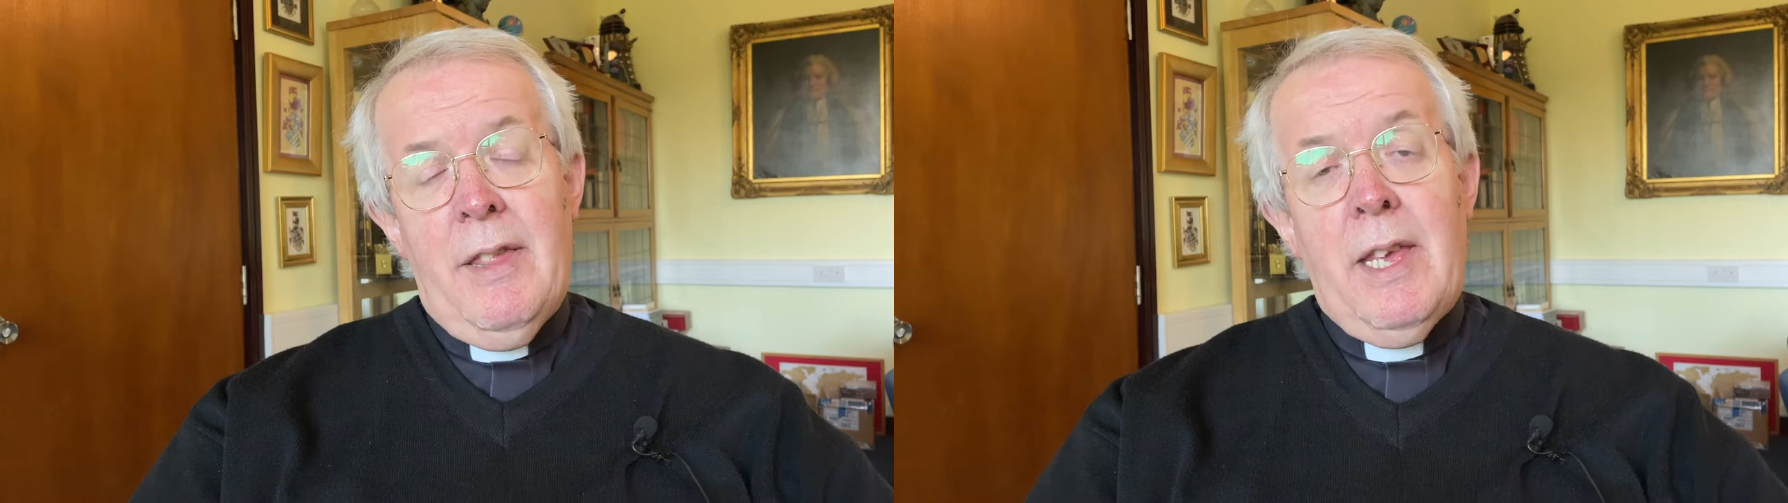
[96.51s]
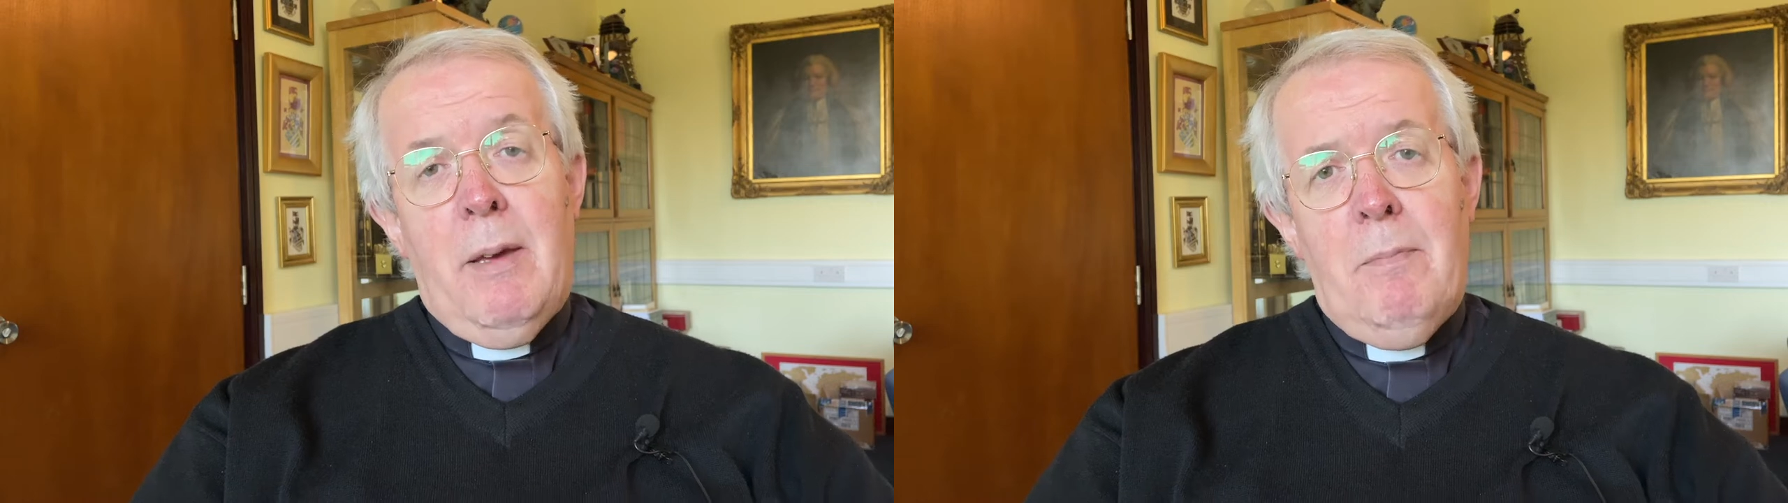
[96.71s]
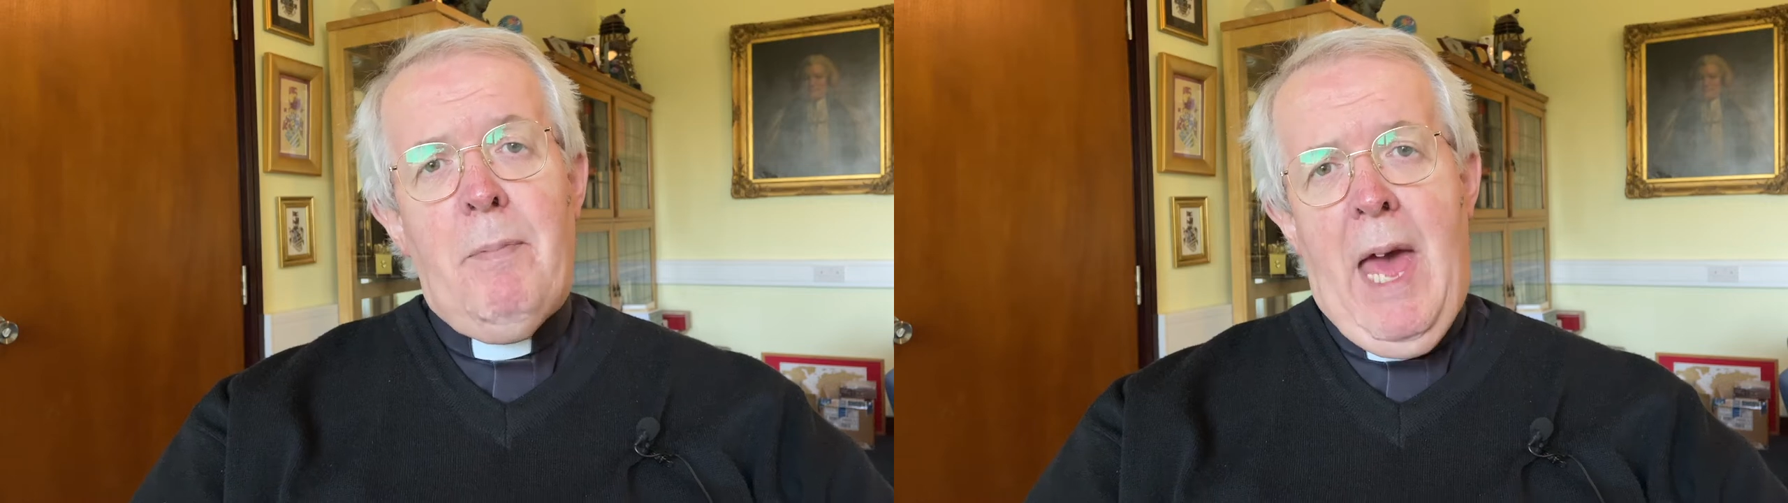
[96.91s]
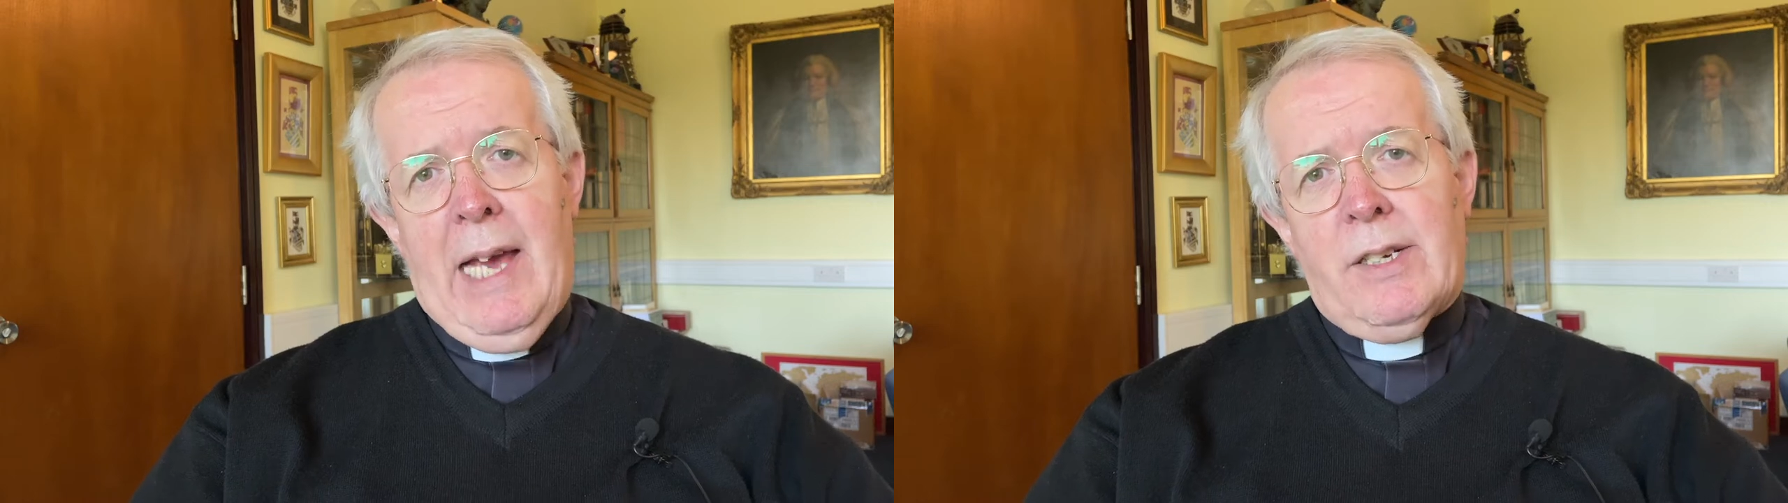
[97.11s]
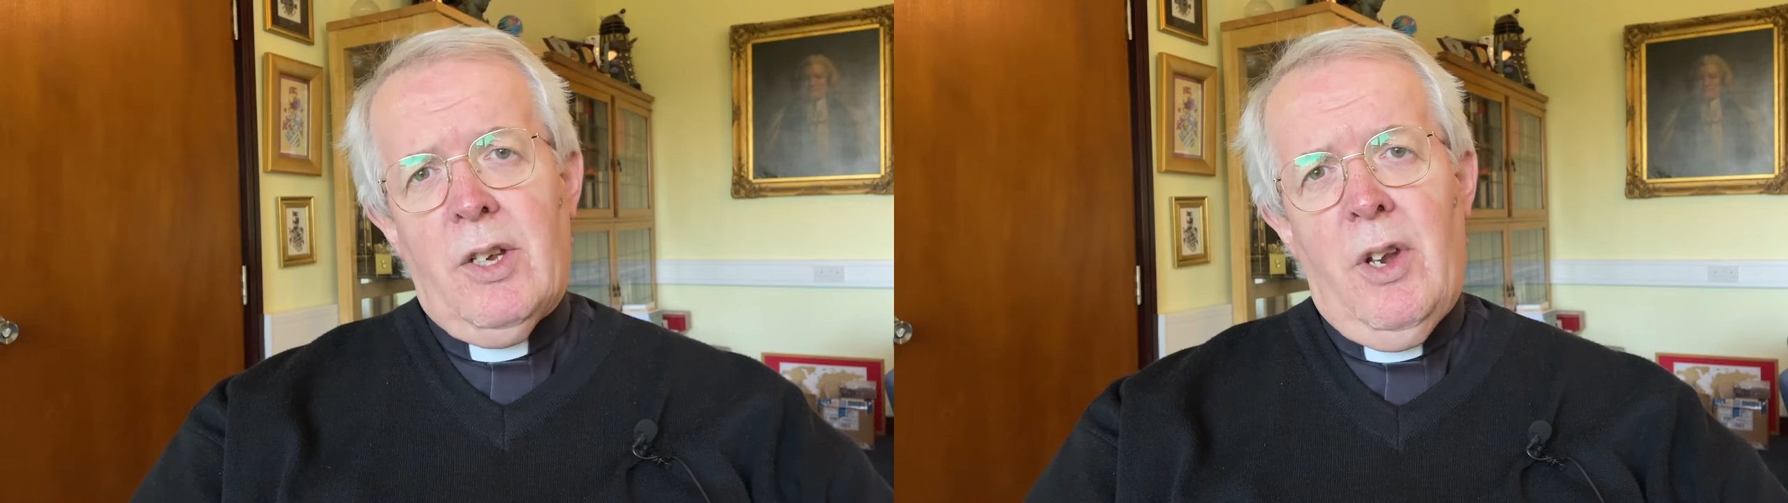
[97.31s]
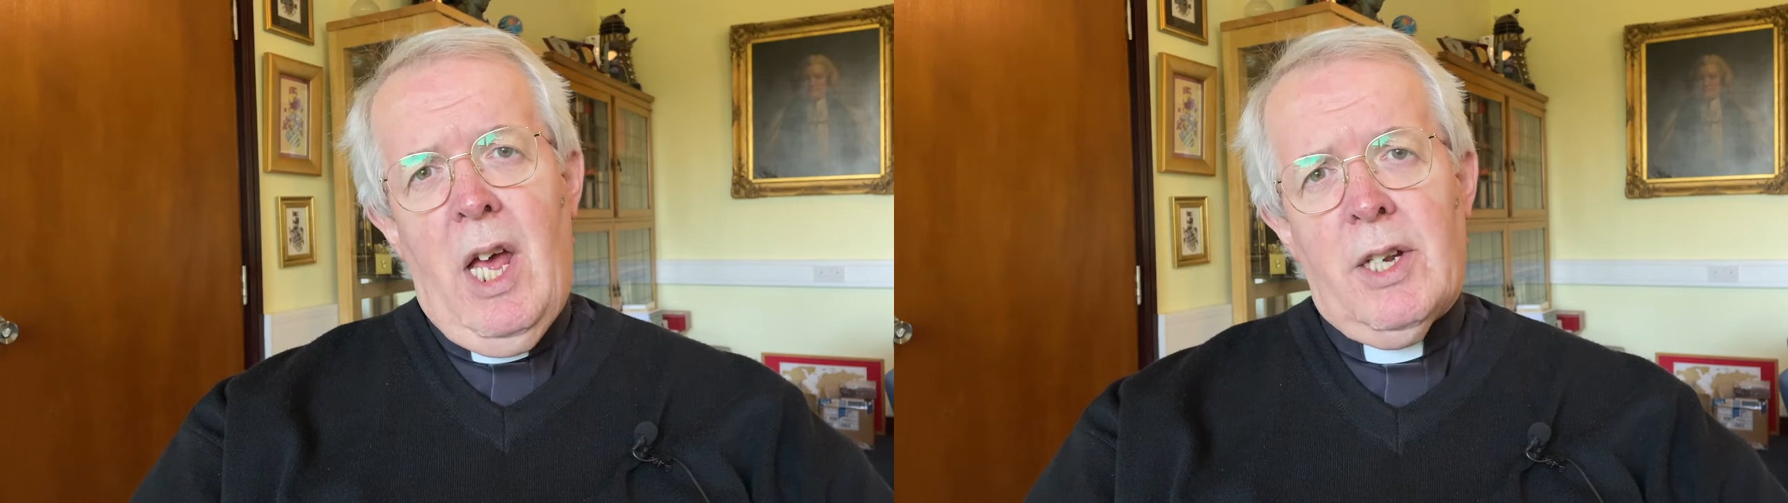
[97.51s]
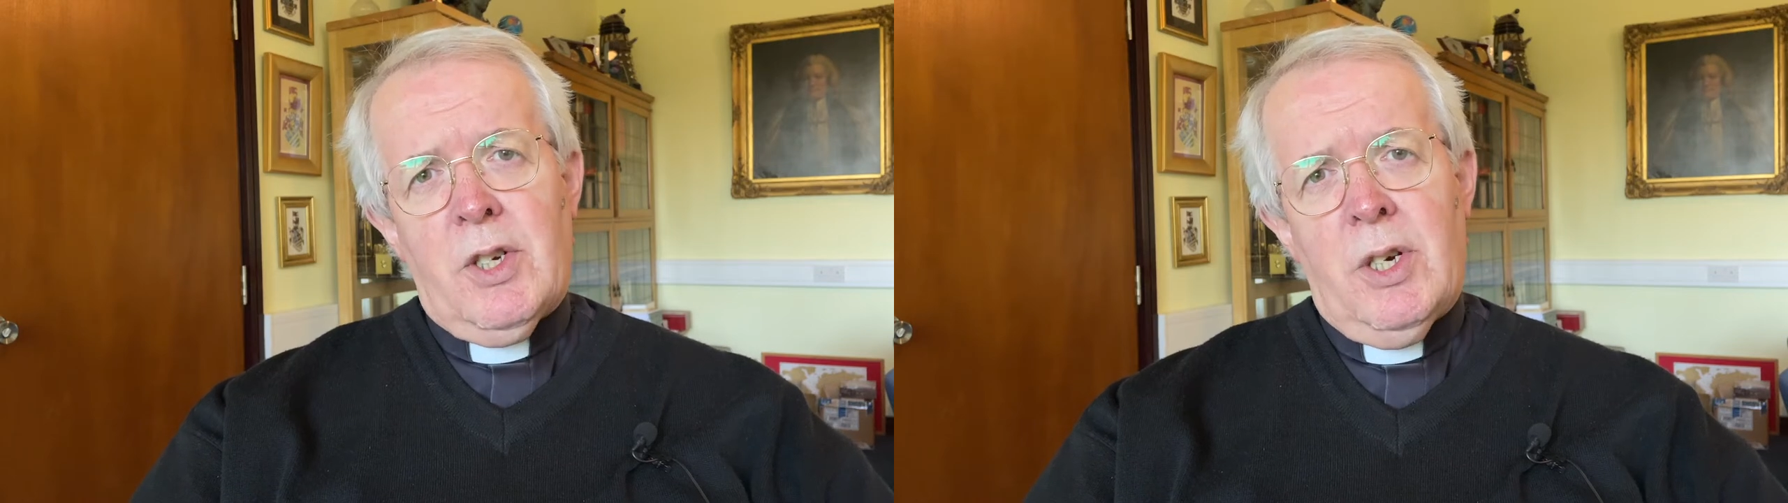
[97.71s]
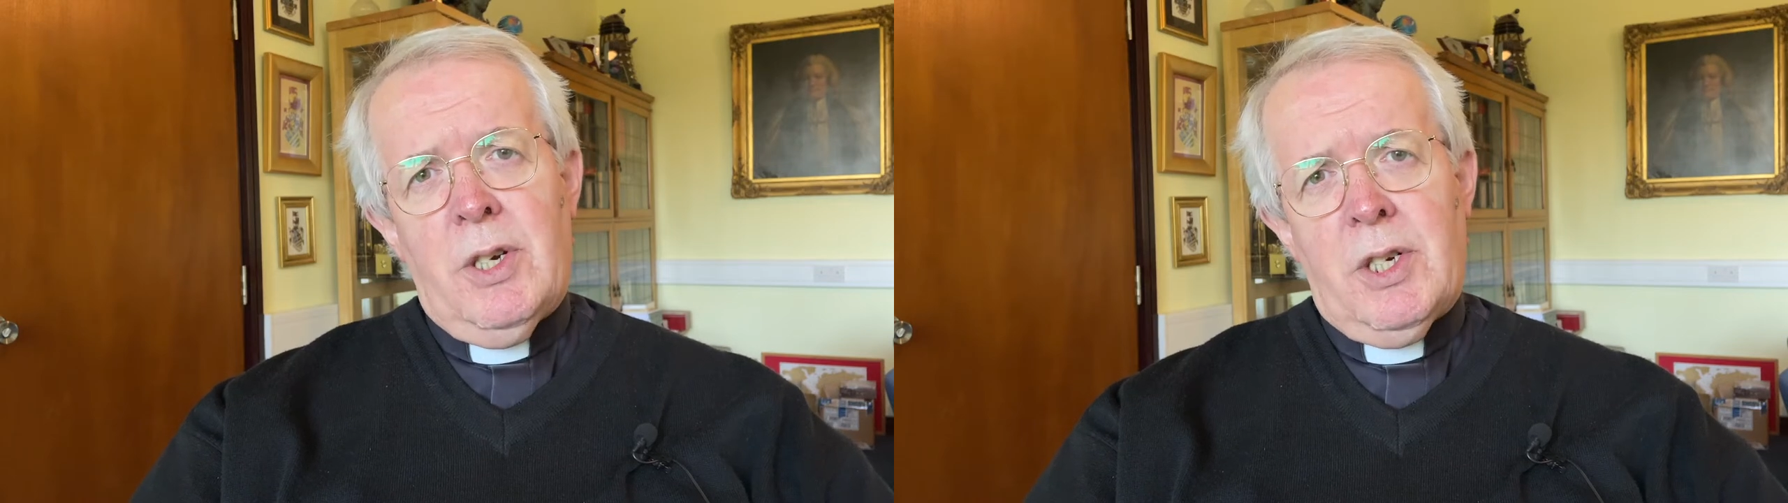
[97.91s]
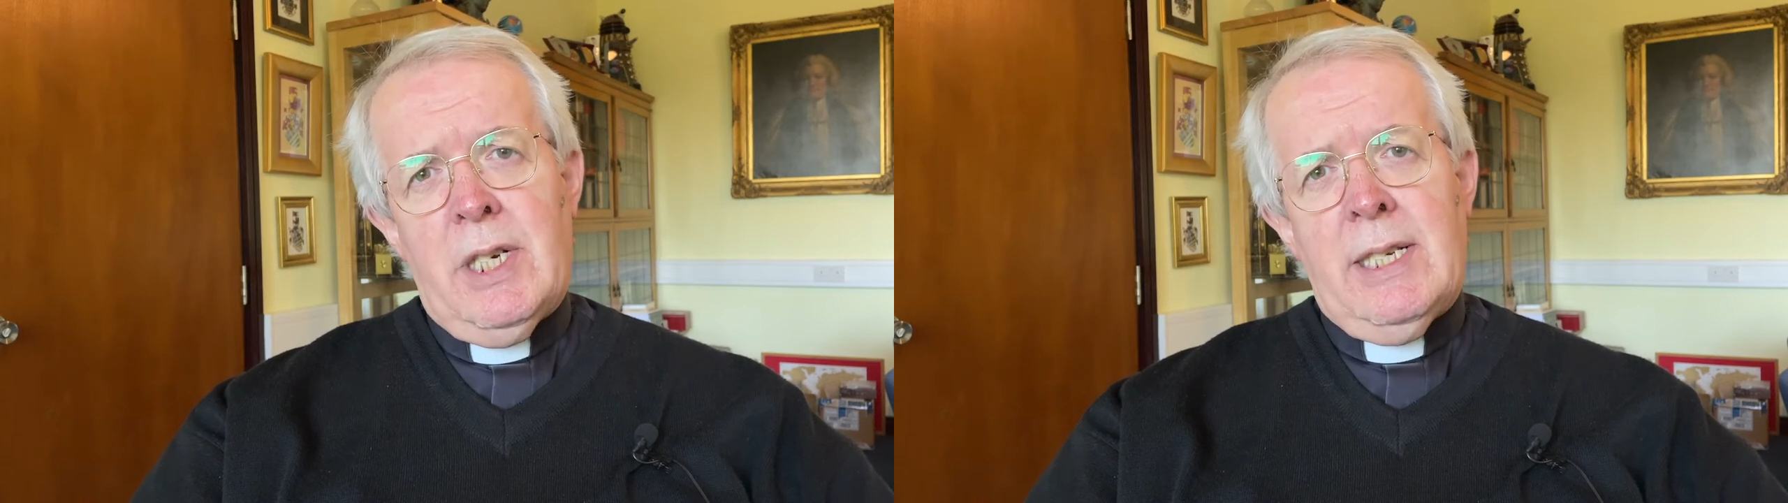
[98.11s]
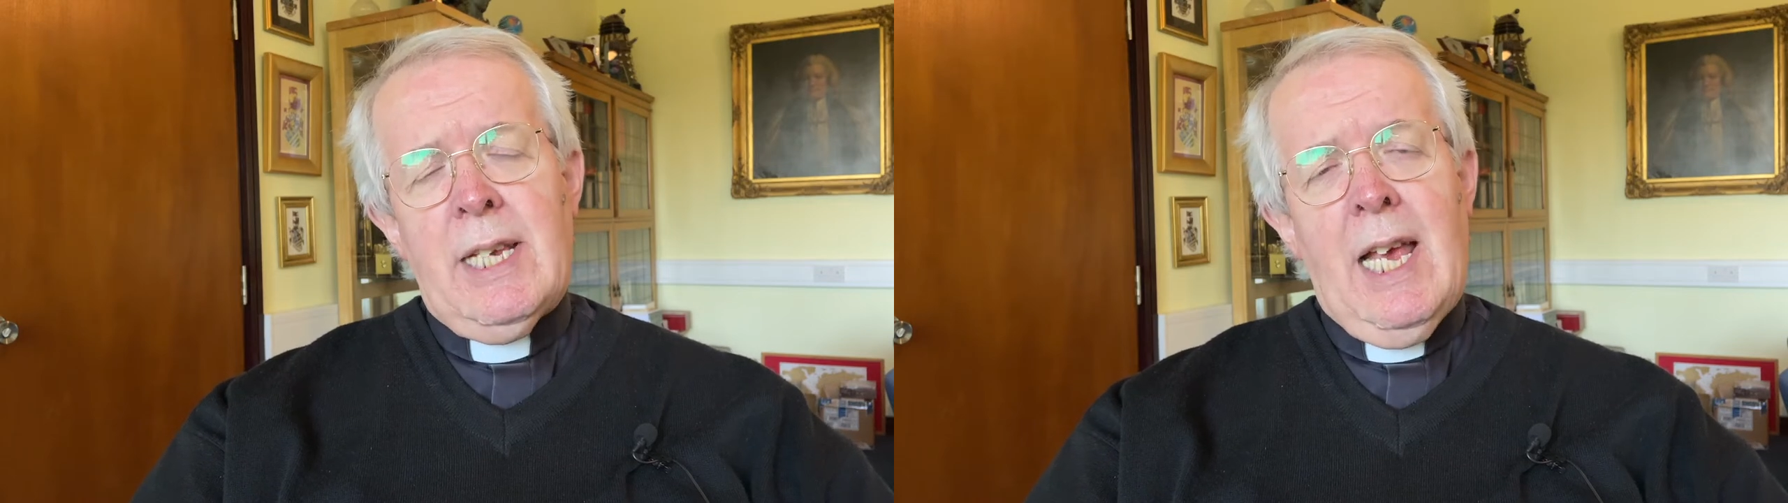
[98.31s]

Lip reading: the impact on our churches